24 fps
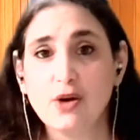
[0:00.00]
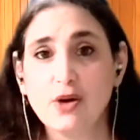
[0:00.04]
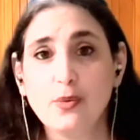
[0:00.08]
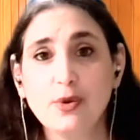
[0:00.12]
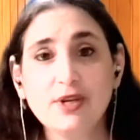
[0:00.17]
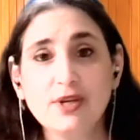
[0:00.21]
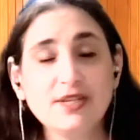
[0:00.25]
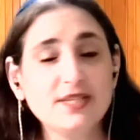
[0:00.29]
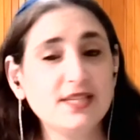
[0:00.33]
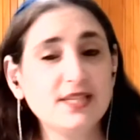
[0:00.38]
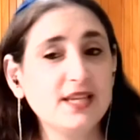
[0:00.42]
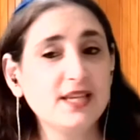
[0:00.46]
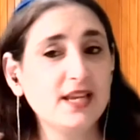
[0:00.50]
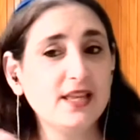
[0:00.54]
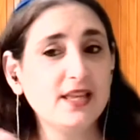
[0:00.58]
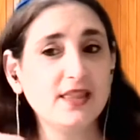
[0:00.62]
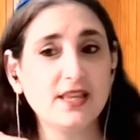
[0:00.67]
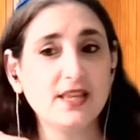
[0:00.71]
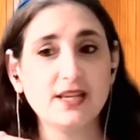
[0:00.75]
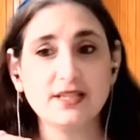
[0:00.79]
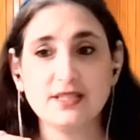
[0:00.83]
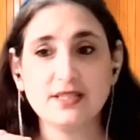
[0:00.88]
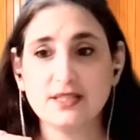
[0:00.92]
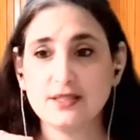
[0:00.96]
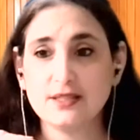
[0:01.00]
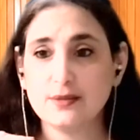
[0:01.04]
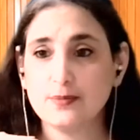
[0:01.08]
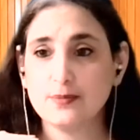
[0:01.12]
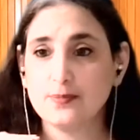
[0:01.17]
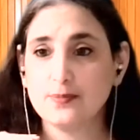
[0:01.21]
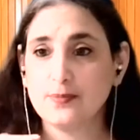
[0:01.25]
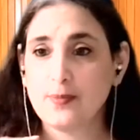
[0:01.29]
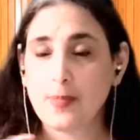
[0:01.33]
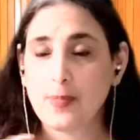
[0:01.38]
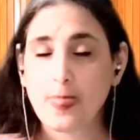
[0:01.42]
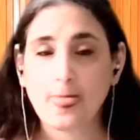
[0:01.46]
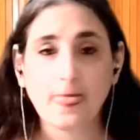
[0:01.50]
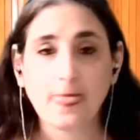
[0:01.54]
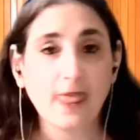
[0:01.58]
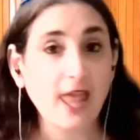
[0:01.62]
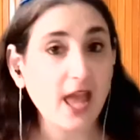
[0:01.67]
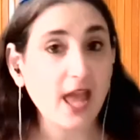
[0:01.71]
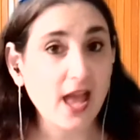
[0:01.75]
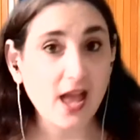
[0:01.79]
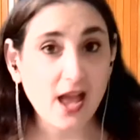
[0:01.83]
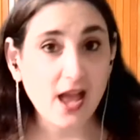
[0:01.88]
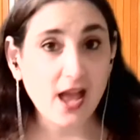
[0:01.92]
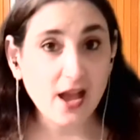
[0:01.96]
we sing this
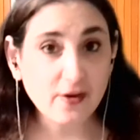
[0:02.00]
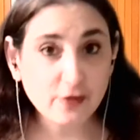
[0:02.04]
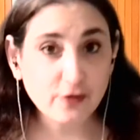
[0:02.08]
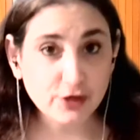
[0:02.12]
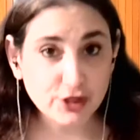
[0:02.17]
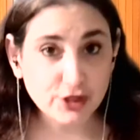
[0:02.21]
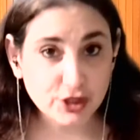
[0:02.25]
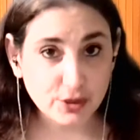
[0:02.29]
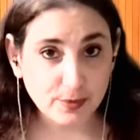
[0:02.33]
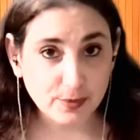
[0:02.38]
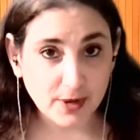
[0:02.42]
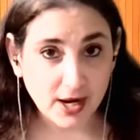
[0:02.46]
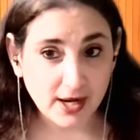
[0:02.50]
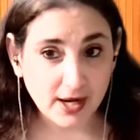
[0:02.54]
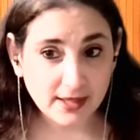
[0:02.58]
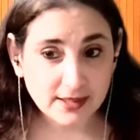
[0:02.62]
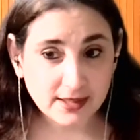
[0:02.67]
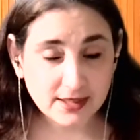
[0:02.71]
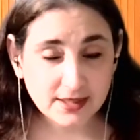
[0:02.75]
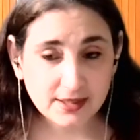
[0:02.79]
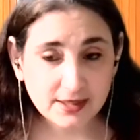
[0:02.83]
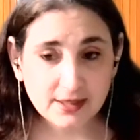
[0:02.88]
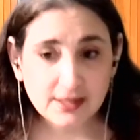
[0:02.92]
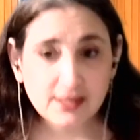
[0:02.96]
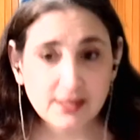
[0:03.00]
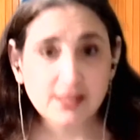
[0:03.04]
every Shabbat.